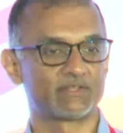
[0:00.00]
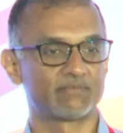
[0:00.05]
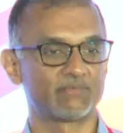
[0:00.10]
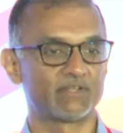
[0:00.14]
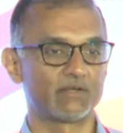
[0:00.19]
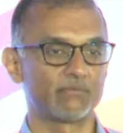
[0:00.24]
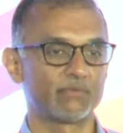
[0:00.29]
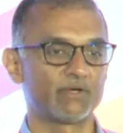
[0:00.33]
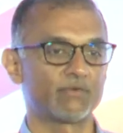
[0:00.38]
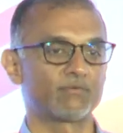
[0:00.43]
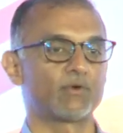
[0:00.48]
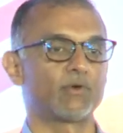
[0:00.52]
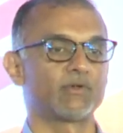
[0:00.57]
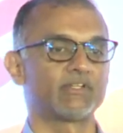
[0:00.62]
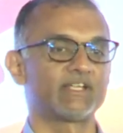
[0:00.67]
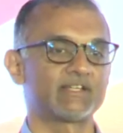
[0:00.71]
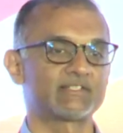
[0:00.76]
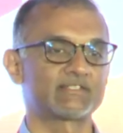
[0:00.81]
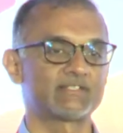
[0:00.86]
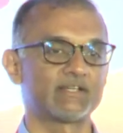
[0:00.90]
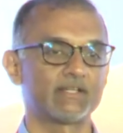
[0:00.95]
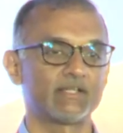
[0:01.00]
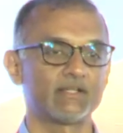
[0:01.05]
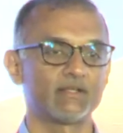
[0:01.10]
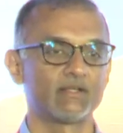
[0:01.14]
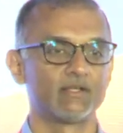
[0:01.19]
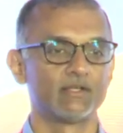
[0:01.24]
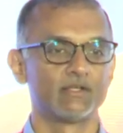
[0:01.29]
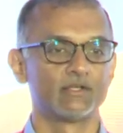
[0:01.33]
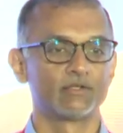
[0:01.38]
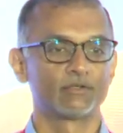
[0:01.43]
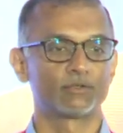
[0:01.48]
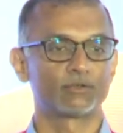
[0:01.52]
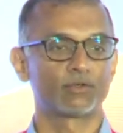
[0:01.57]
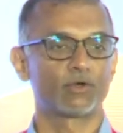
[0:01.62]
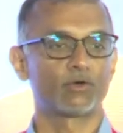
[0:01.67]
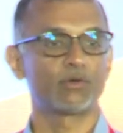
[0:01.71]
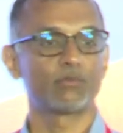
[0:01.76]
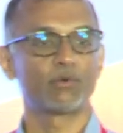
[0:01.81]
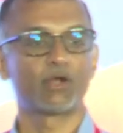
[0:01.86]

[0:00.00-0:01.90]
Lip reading: I've done a bit of context setting to talk